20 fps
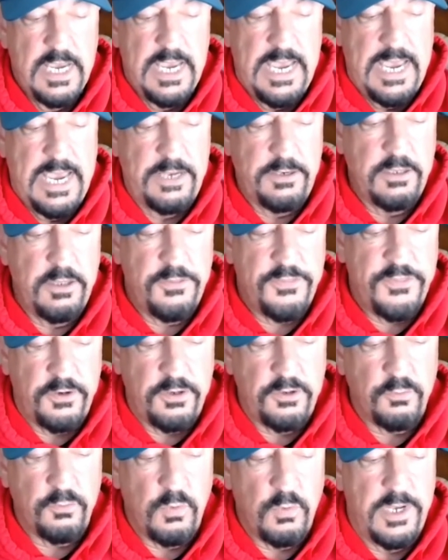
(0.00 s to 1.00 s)
And the
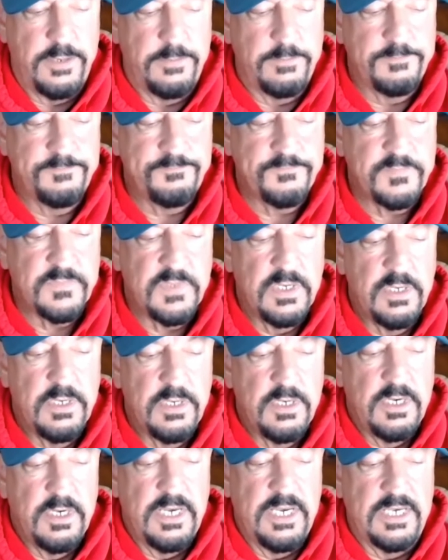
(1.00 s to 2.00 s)
third one,
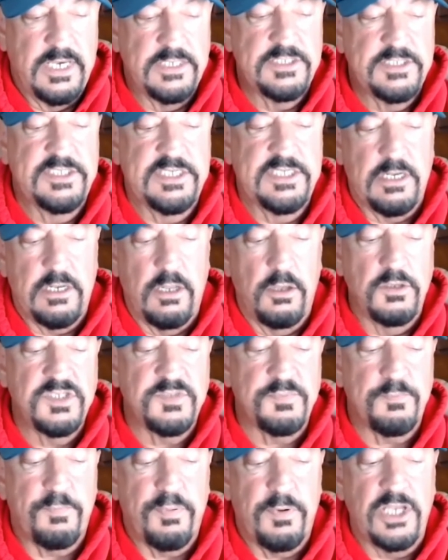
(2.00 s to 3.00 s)
is
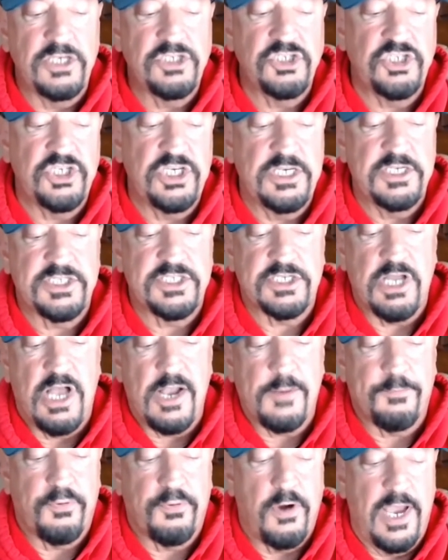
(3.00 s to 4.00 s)
Zillow's plunging
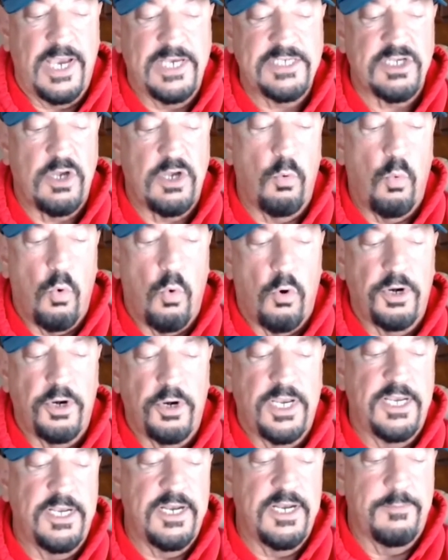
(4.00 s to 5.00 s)
stock price a
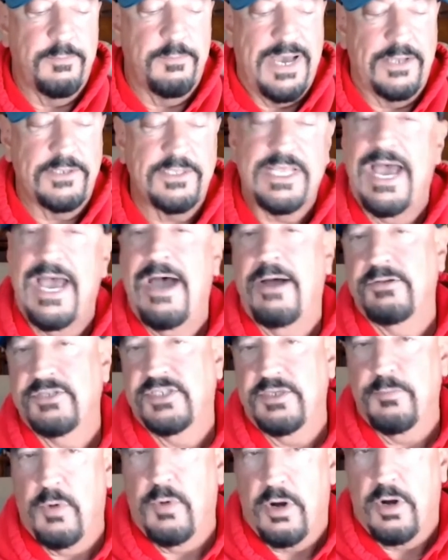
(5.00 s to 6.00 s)
warning about the
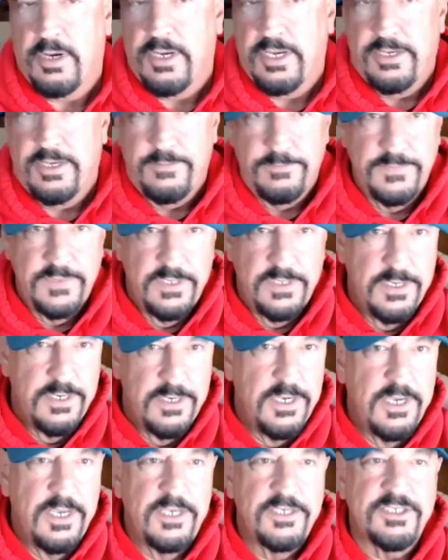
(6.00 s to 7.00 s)
housing market?
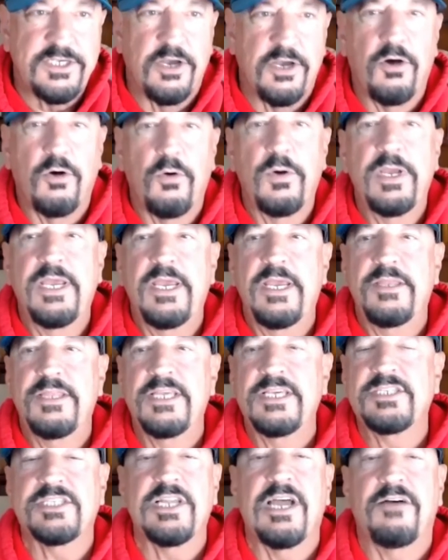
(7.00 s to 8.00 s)
So
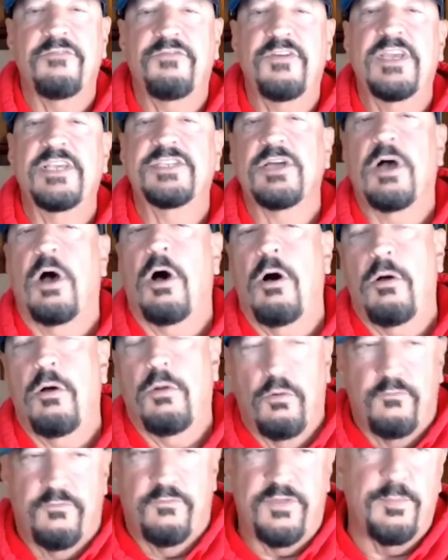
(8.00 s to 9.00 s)
this stuff is all
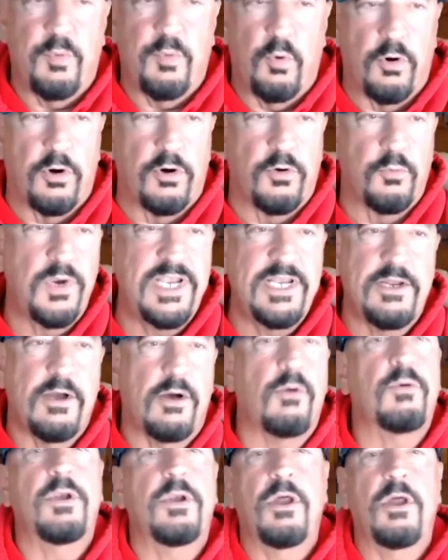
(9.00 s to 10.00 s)
over the board. We
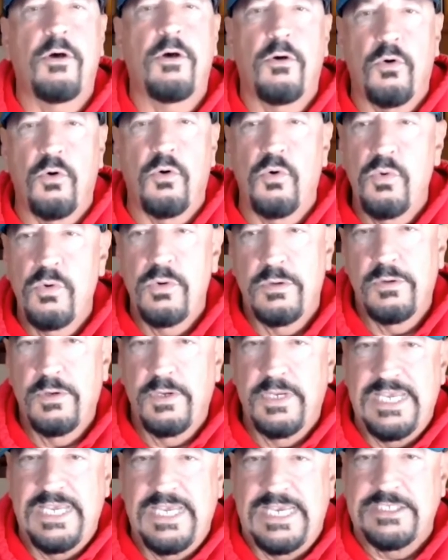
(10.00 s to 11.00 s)
don't know
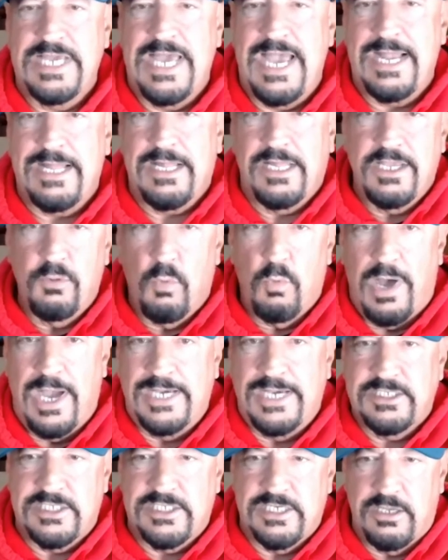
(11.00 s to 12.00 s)
exactly
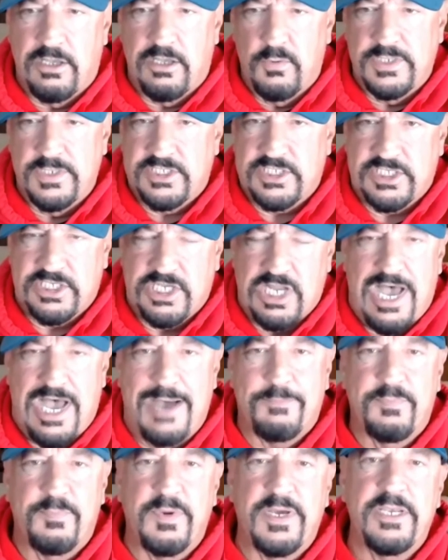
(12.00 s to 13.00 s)
why Zillow has
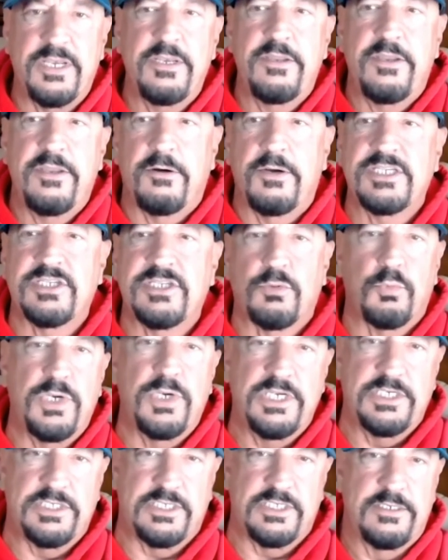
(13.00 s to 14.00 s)
stopped, but there is a
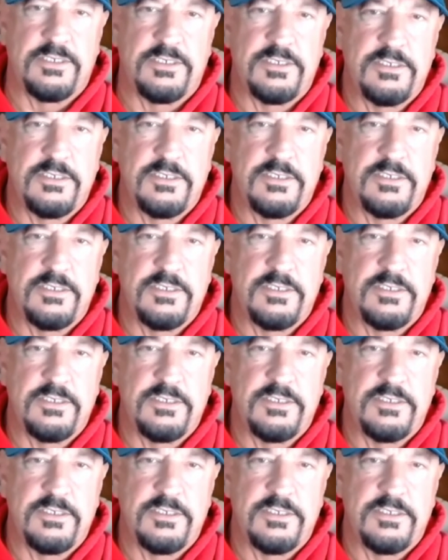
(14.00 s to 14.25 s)
reason.